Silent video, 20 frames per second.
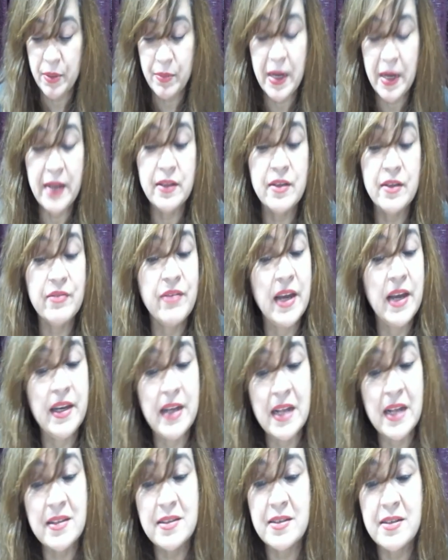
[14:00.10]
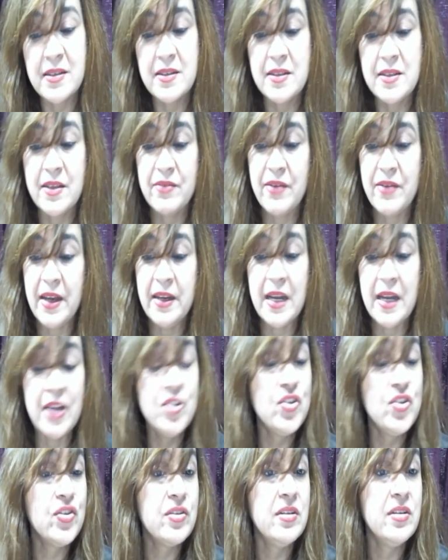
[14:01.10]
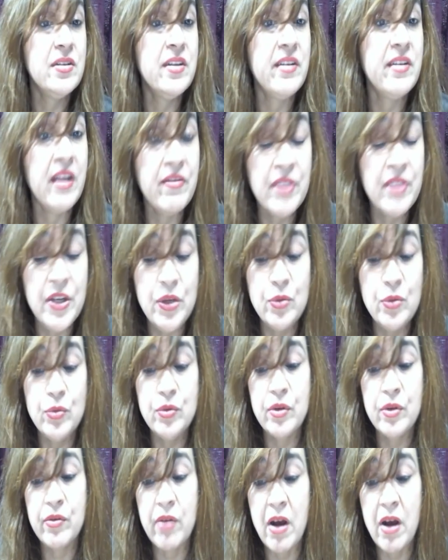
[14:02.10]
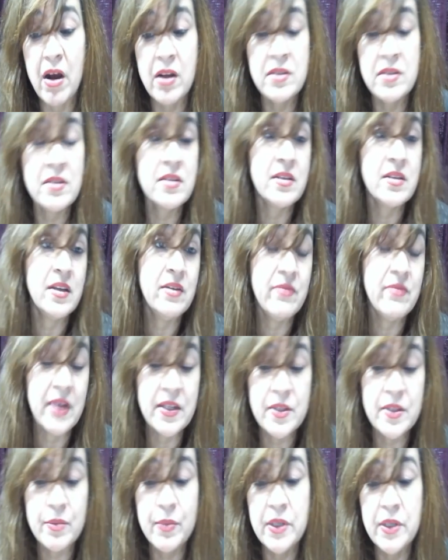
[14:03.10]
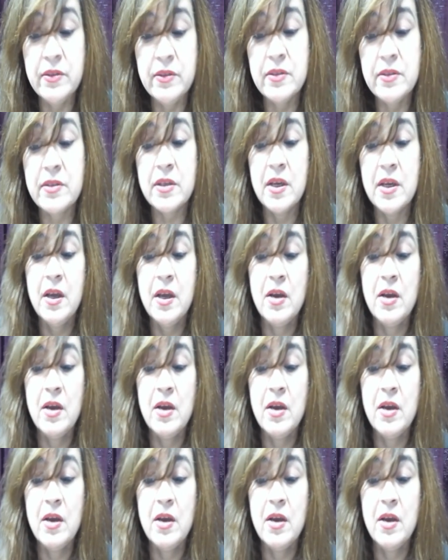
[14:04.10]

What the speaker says: mind the finances, the financial, the revenue, the grants, the investments,